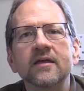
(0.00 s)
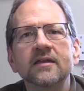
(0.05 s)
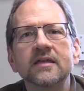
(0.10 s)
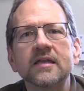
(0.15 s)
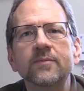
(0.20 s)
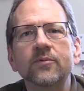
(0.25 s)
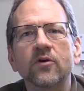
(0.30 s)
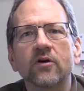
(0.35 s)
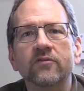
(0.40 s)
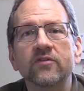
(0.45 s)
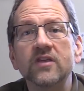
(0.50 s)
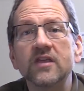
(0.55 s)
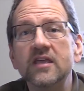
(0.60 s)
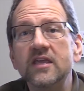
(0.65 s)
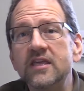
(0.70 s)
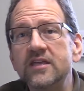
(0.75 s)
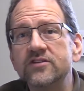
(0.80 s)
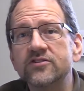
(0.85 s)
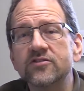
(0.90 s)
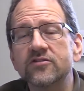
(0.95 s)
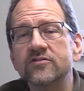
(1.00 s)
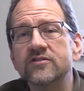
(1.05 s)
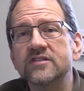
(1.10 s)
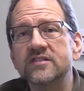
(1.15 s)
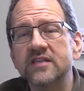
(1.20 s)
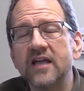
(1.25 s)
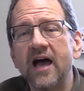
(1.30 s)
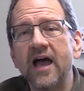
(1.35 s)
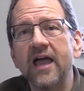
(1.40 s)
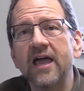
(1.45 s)
typical of the Eastern
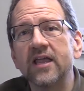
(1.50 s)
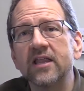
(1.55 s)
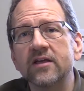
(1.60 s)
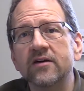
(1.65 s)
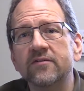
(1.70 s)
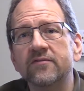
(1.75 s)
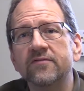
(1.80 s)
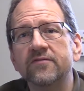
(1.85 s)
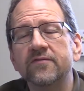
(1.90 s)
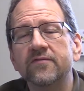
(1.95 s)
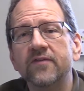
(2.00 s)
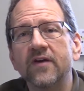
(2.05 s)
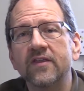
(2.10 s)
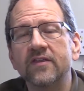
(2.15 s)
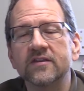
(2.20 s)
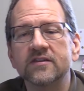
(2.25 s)
style of faith.